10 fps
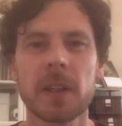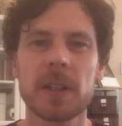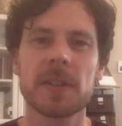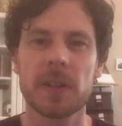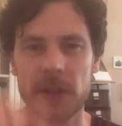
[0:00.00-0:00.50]

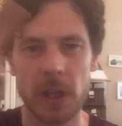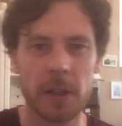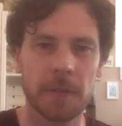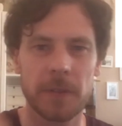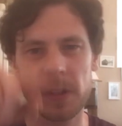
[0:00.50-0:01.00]
It's the
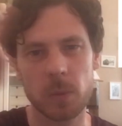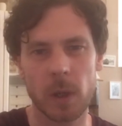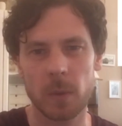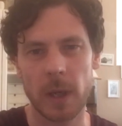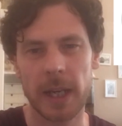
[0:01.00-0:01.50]
circle of fifths
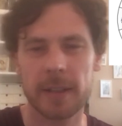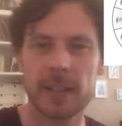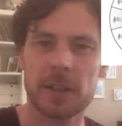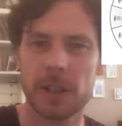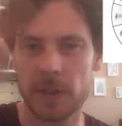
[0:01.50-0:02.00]
one way, and it's
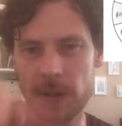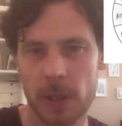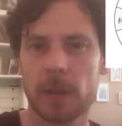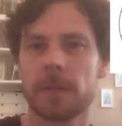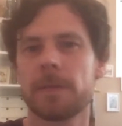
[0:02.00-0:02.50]
actually the
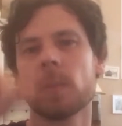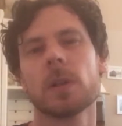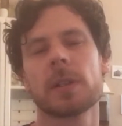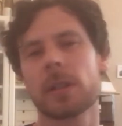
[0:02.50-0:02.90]
circle of fourths